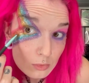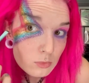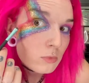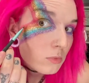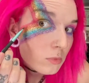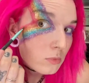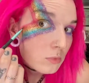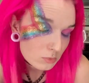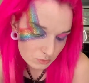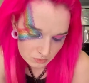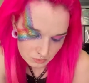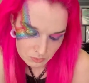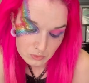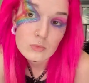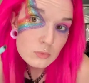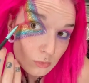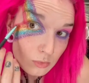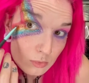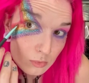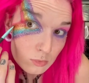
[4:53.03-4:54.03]
And I was
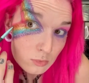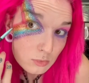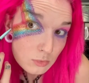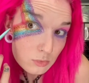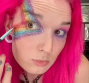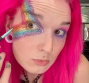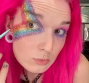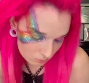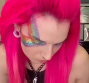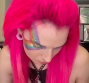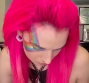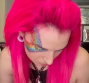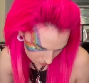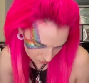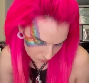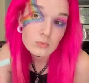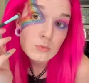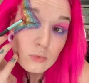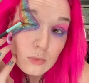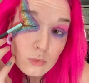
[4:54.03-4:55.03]
getting coated in
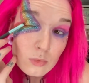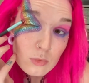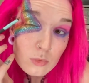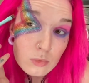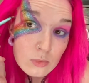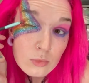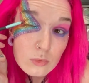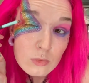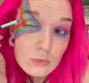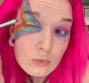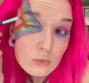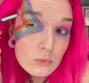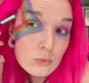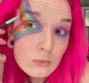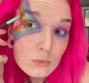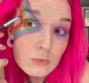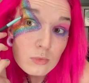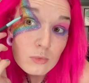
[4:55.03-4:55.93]
glitter by this point.